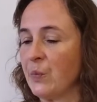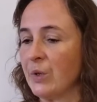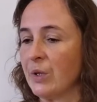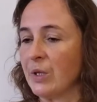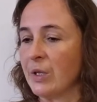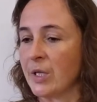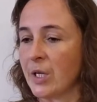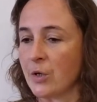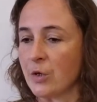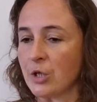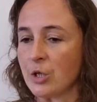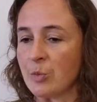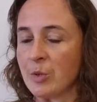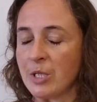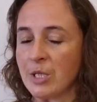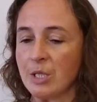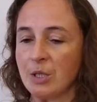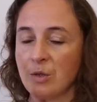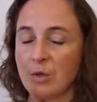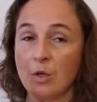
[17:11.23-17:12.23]

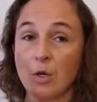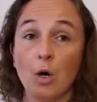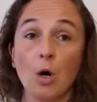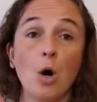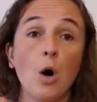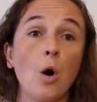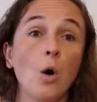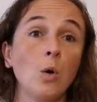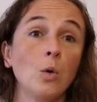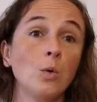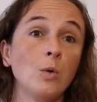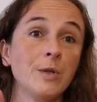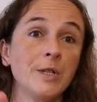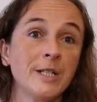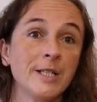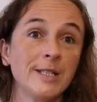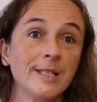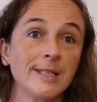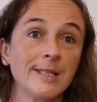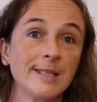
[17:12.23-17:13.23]
Nourishment,
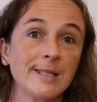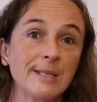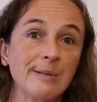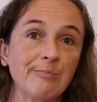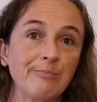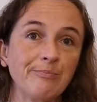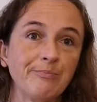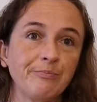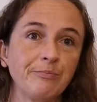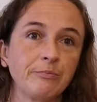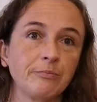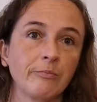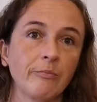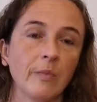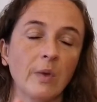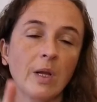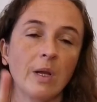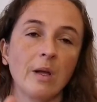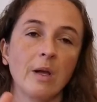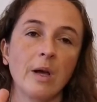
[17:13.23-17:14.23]
wholeness.
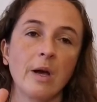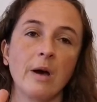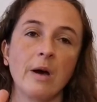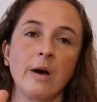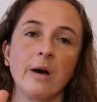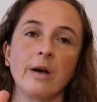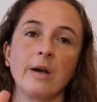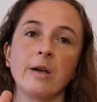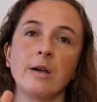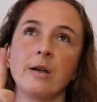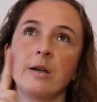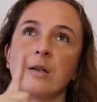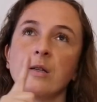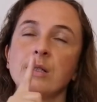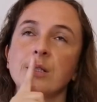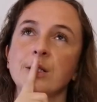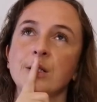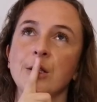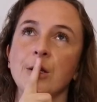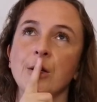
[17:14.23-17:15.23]

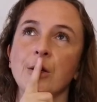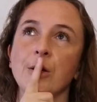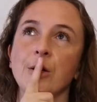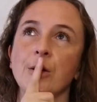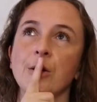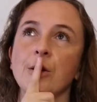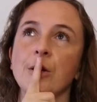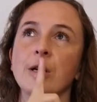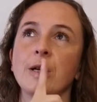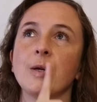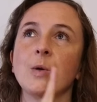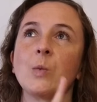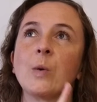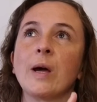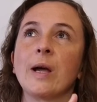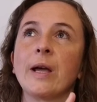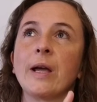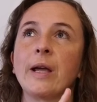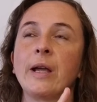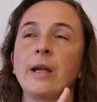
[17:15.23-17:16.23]
So in a
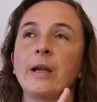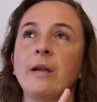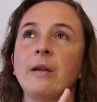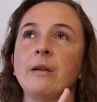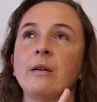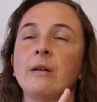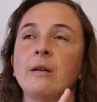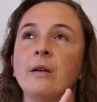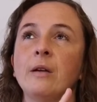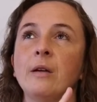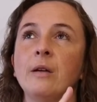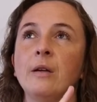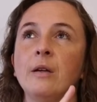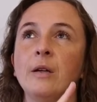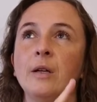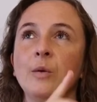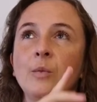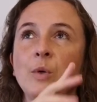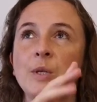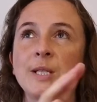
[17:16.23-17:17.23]
way,
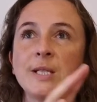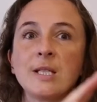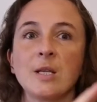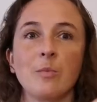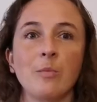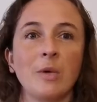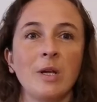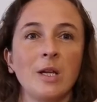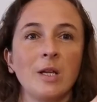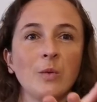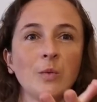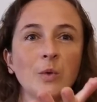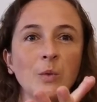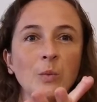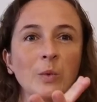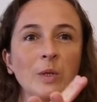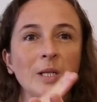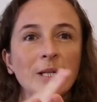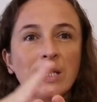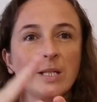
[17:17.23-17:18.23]
what does it mean when
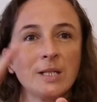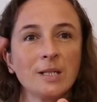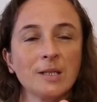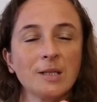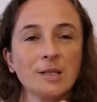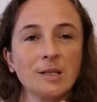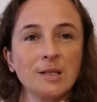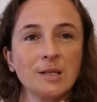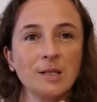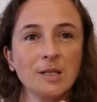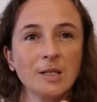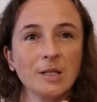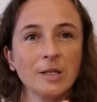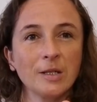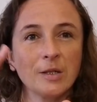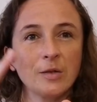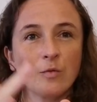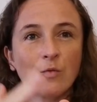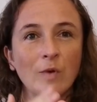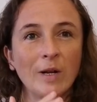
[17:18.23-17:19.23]
we're
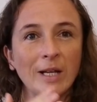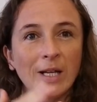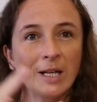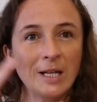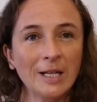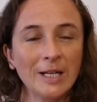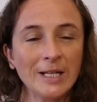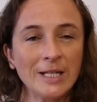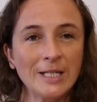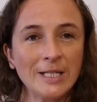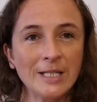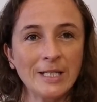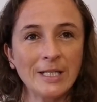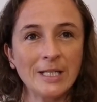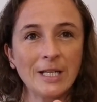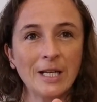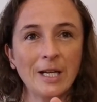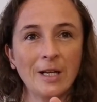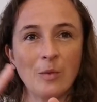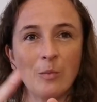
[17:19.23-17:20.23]
dysregulated?
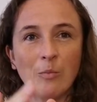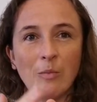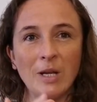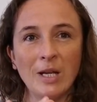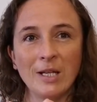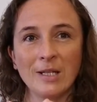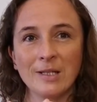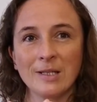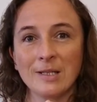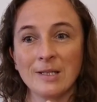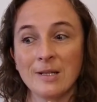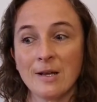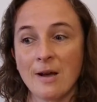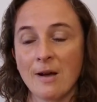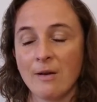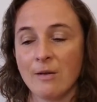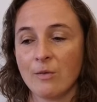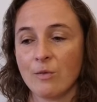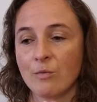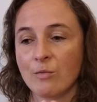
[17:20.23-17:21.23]
It means
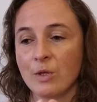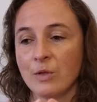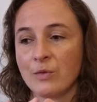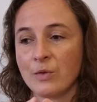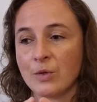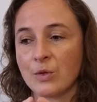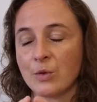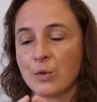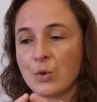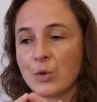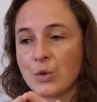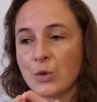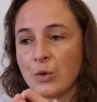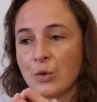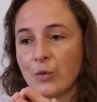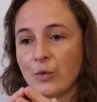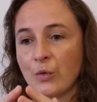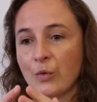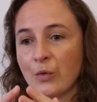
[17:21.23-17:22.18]
that we've sort of